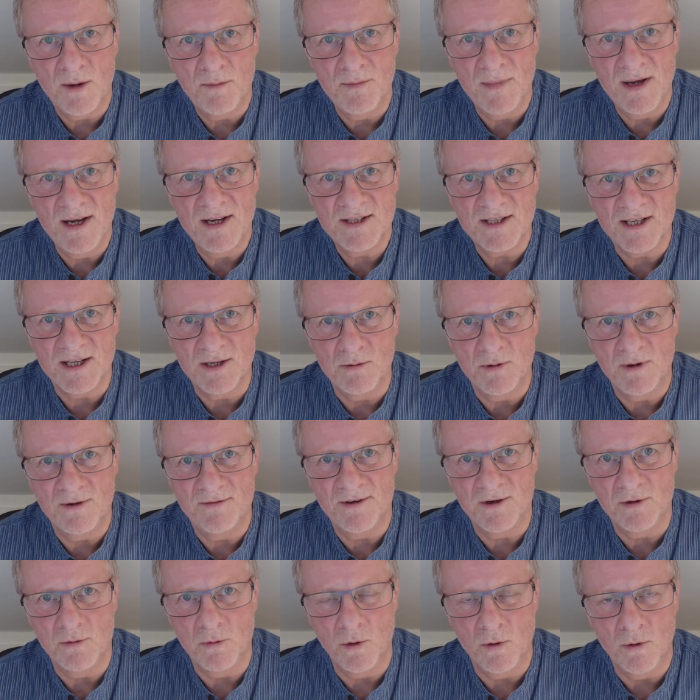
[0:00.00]
meeting with
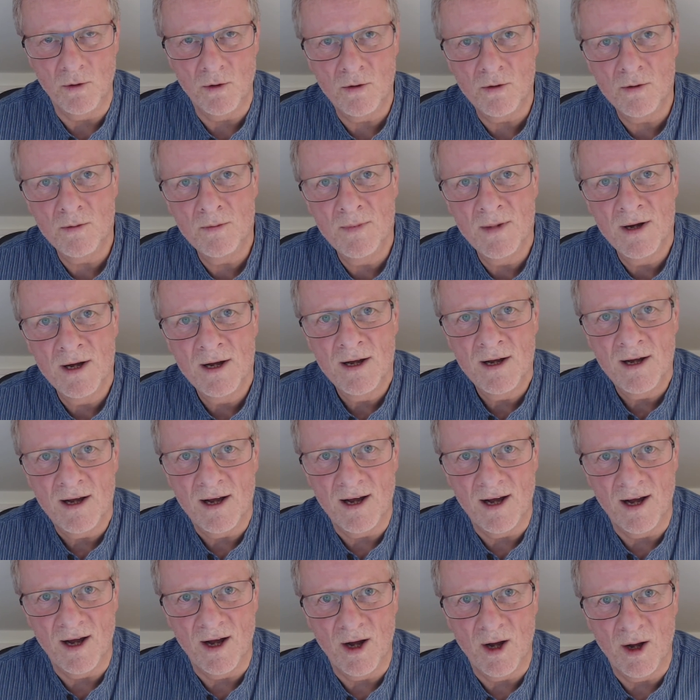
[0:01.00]
you all
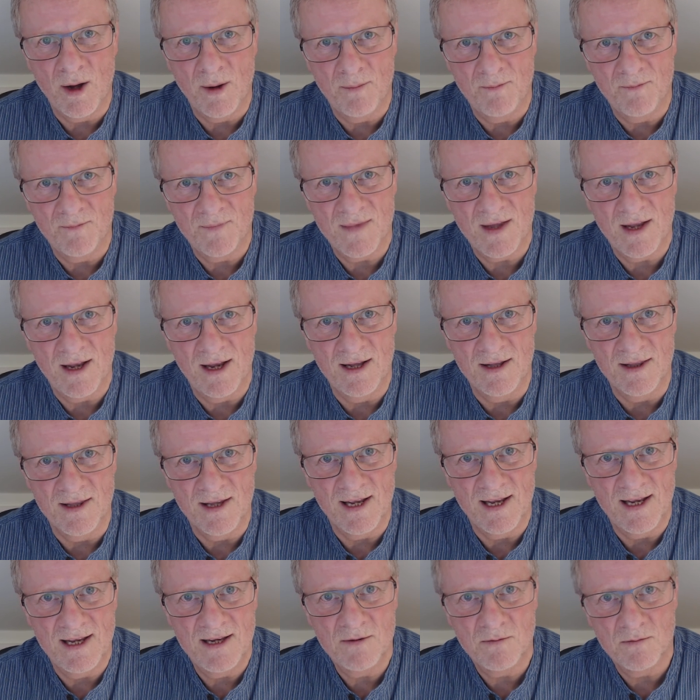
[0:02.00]
in
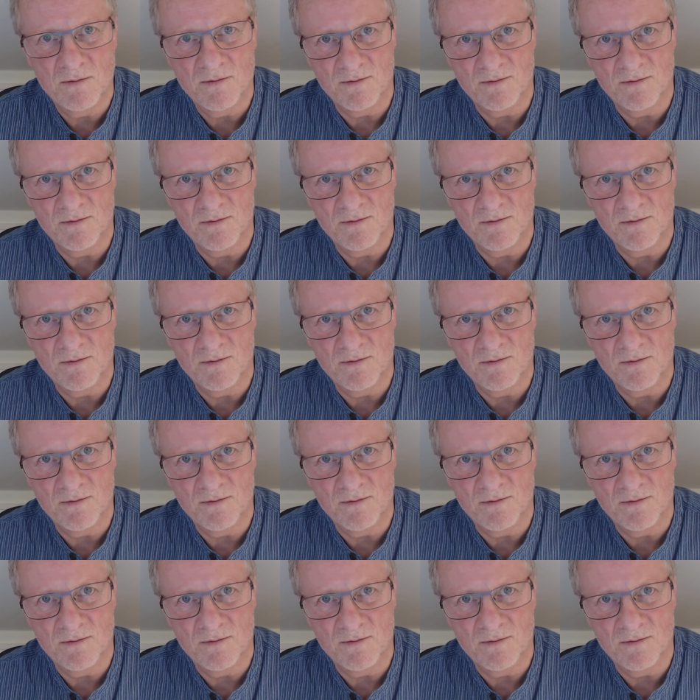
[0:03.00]
the